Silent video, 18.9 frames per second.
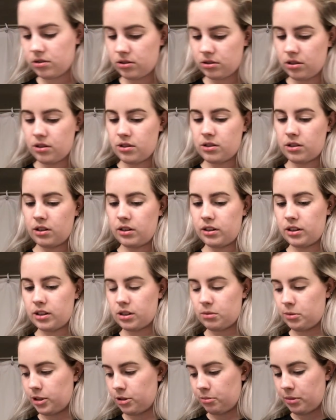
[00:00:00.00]
They're
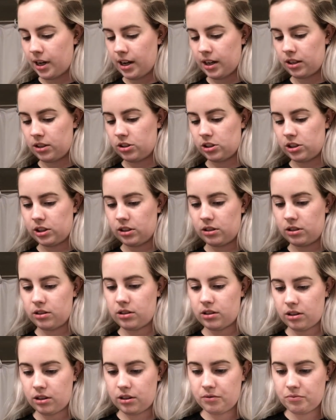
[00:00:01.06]
serious about packaging,
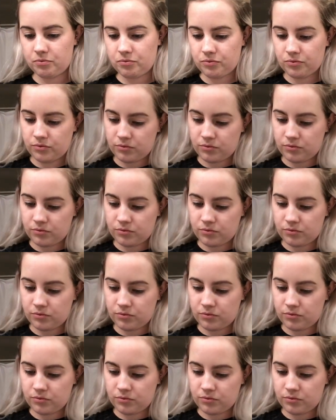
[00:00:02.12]
aren't they?